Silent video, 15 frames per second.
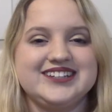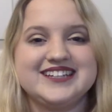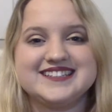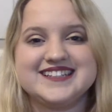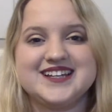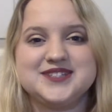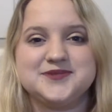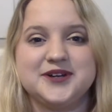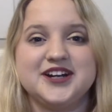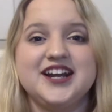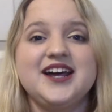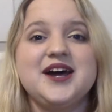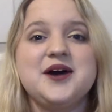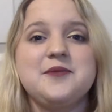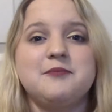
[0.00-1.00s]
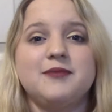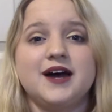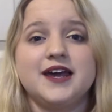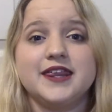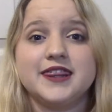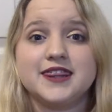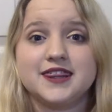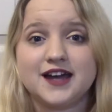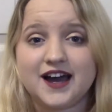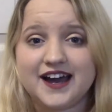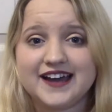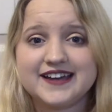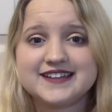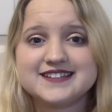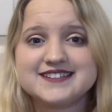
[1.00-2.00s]
this sounds weird, my
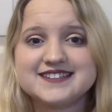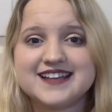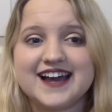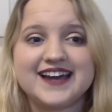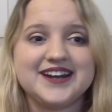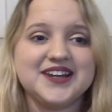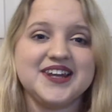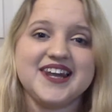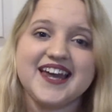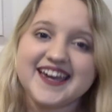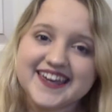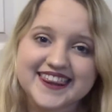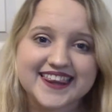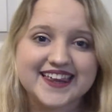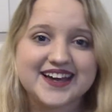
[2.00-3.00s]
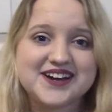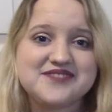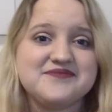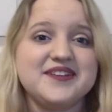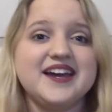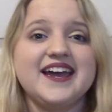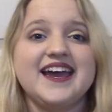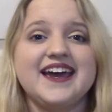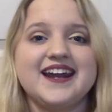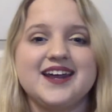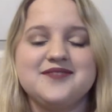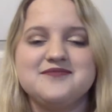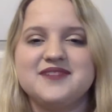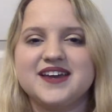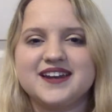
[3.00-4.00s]
thighs, I don't like them, and
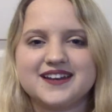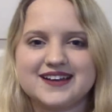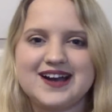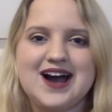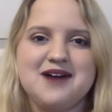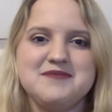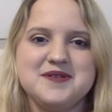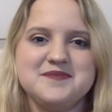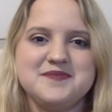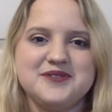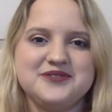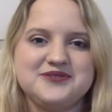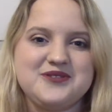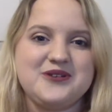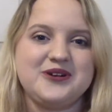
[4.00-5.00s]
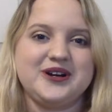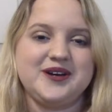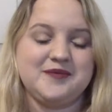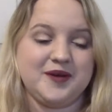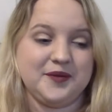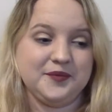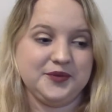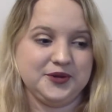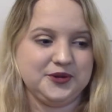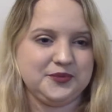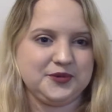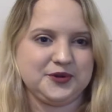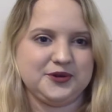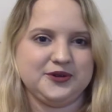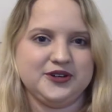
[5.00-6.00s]
I've made a comment before in my
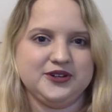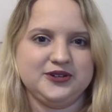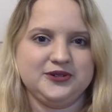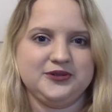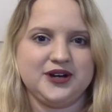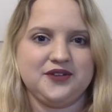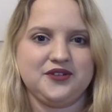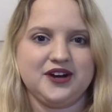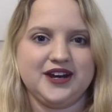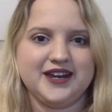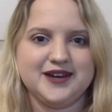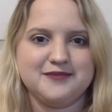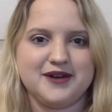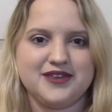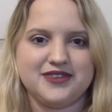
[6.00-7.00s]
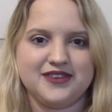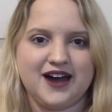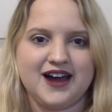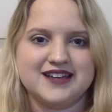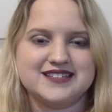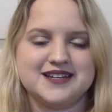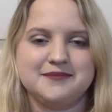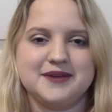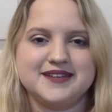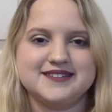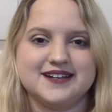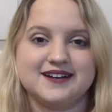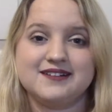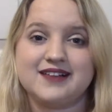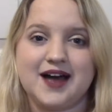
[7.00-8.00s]
blooper reel, whenever I hit my thighs it makes
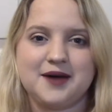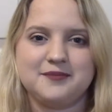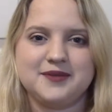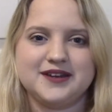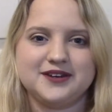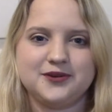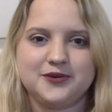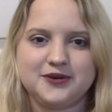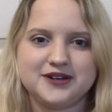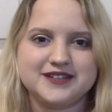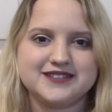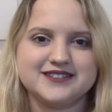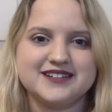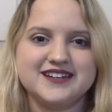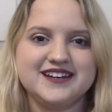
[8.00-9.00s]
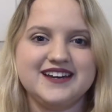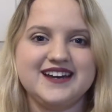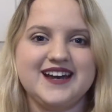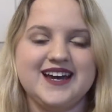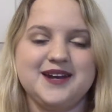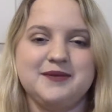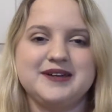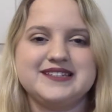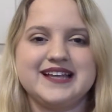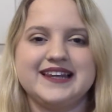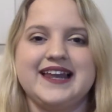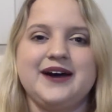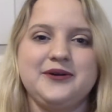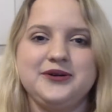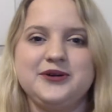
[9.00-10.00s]
a clapping noise, and it makes that
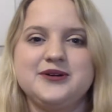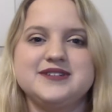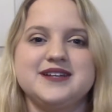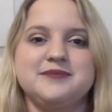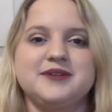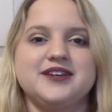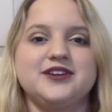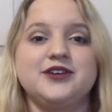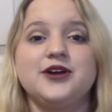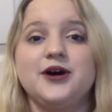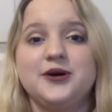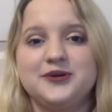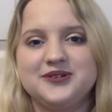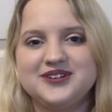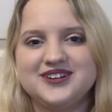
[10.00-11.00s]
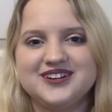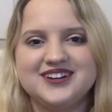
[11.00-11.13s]
loud noise, I'm like, no.